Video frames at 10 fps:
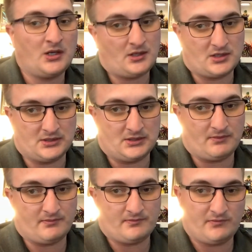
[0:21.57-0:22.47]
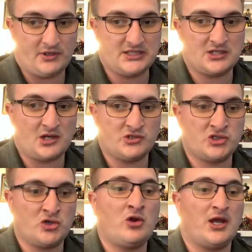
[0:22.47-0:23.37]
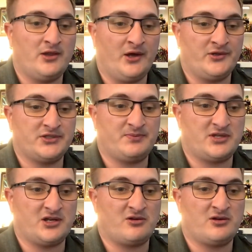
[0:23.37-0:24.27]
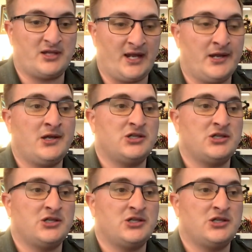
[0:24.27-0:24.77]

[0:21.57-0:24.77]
good place to go to, and all this particular that.